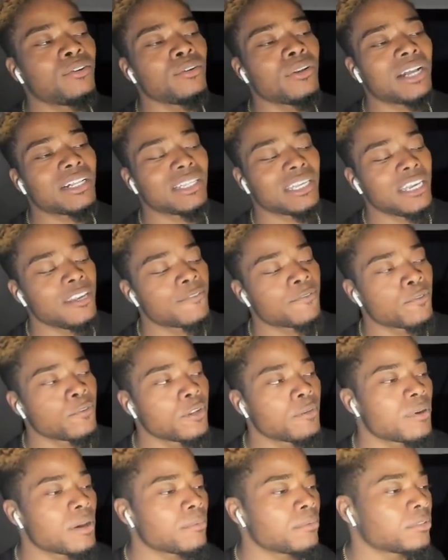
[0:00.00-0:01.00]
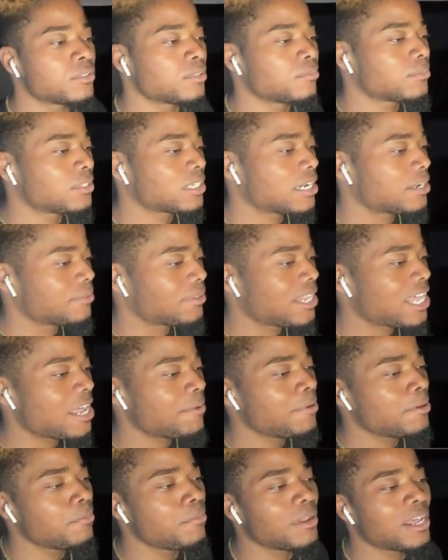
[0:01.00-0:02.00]
do like Fruity Pebbles sometimes. A lot of
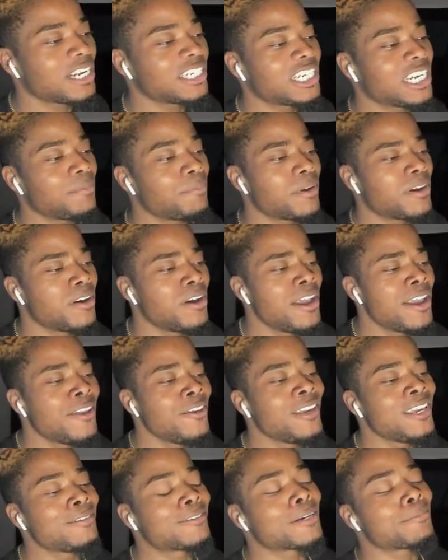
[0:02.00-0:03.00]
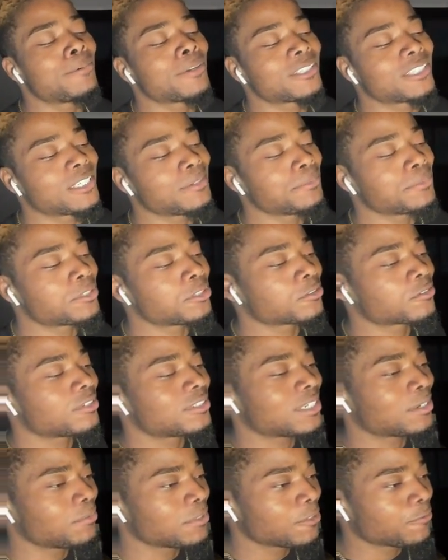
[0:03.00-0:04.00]
people like, J-Mell, you talk about the Cinnamon Toast
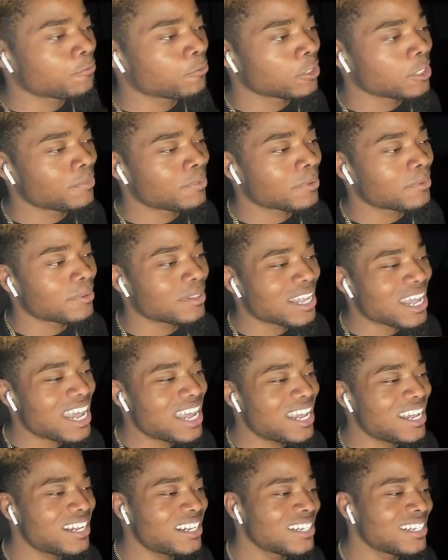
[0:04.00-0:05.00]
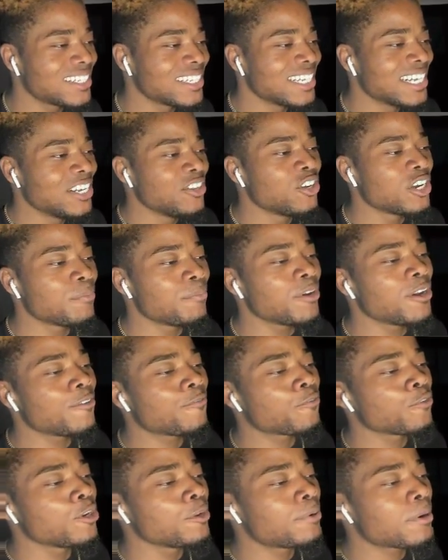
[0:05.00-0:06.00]
Crunch. I'm with the Fruity Pebbles. You can be your
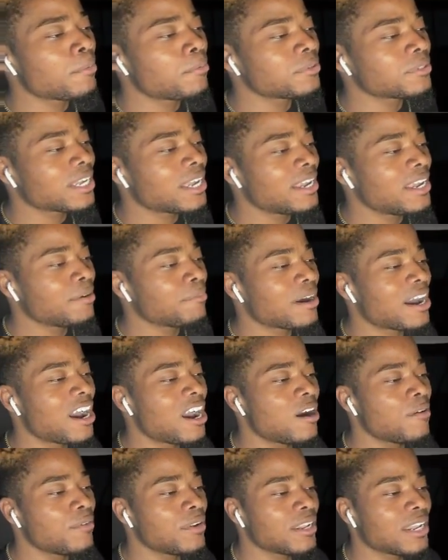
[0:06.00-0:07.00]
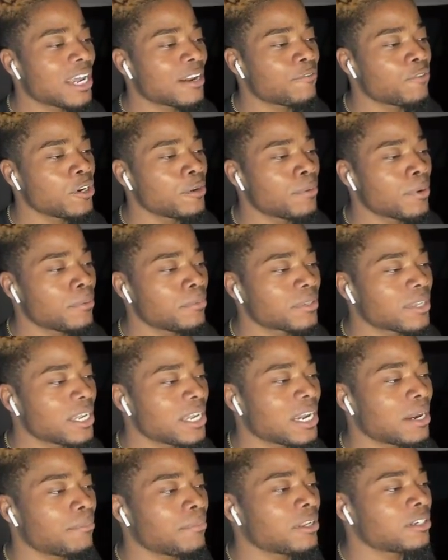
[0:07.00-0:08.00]
Fruity Pebbles gang, but I don't really like Fruity Pebbles
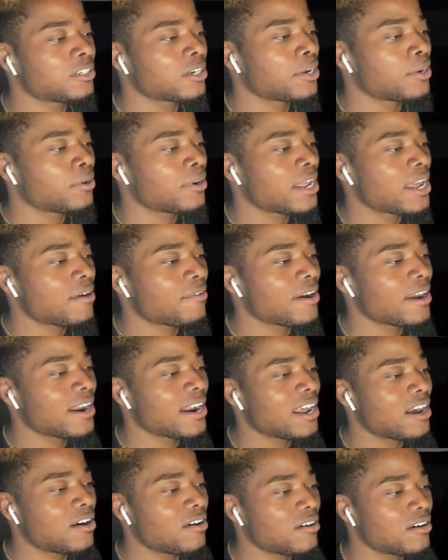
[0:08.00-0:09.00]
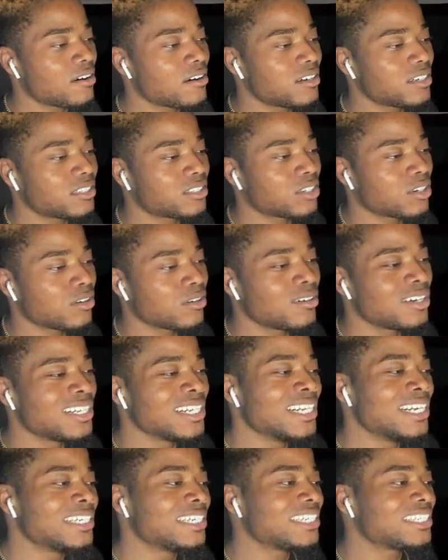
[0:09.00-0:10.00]
gang. I'm going to let y'all know that right now. So
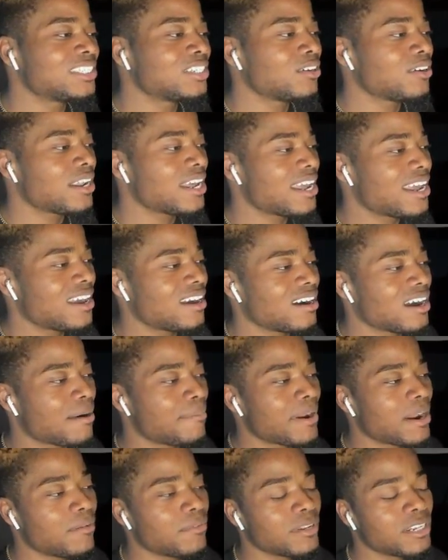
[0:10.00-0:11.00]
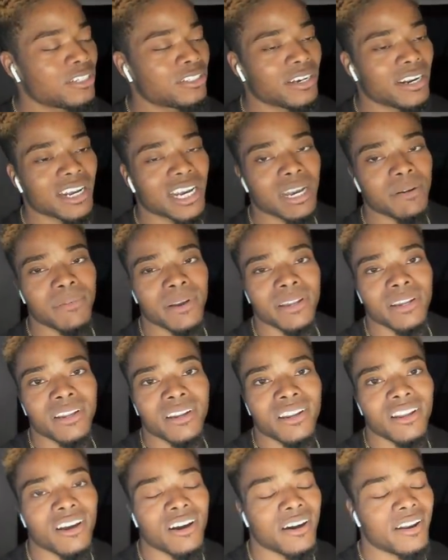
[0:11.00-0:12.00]
just know that I'm not really trying to come at none
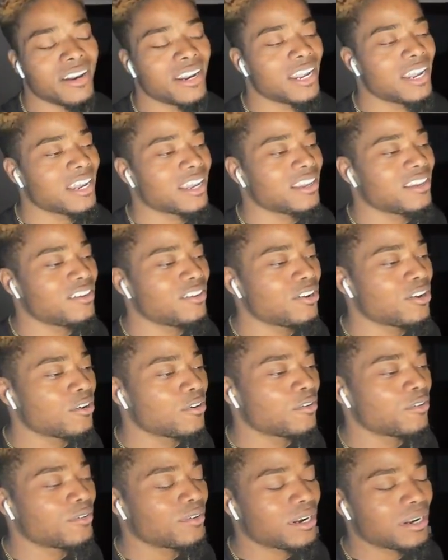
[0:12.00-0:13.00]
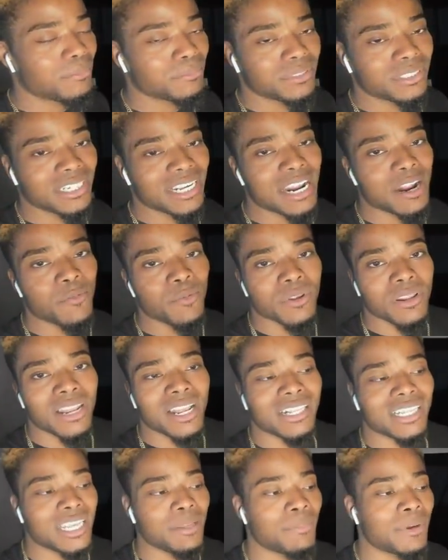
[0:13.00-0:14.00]
of y'all neck. You know what I'm saying? I really
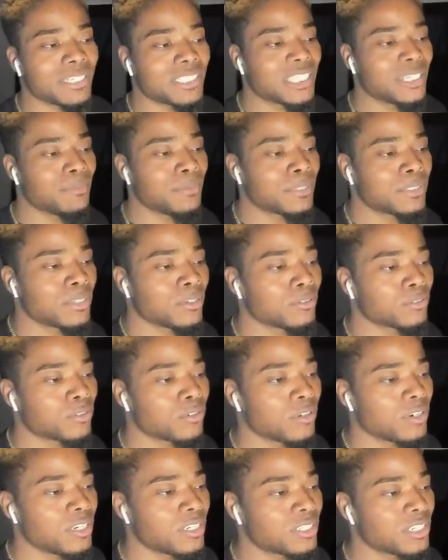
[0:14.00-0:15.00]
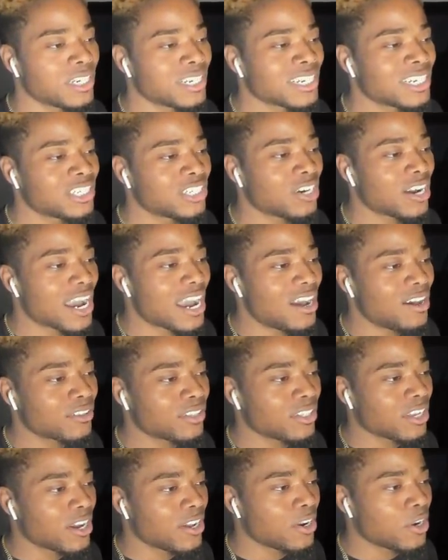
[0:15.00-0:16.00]
like to eat my Cinnamon Toast Crunch. Y'all, I don't
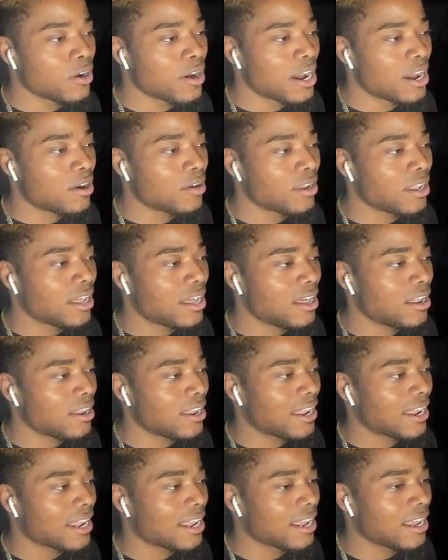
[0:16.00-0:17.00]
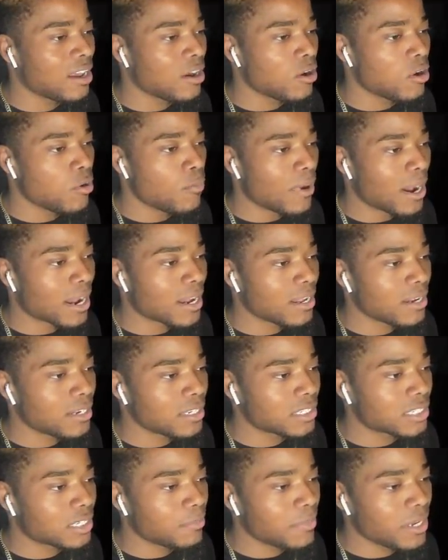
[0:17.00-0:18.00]
think y'all know how like, oh my
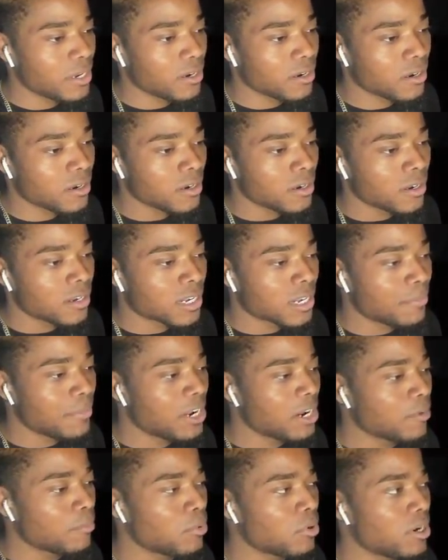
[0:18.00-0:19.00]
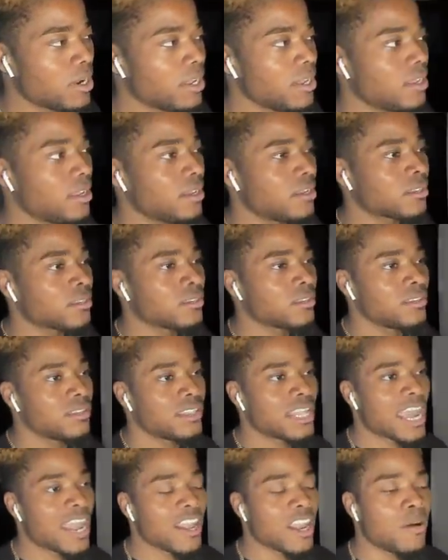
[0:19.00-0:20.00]
goodness, come here. Come here, boy.
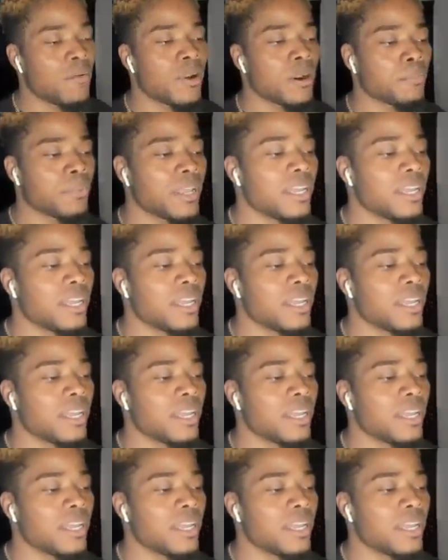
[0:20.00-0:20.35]
Now y'all want to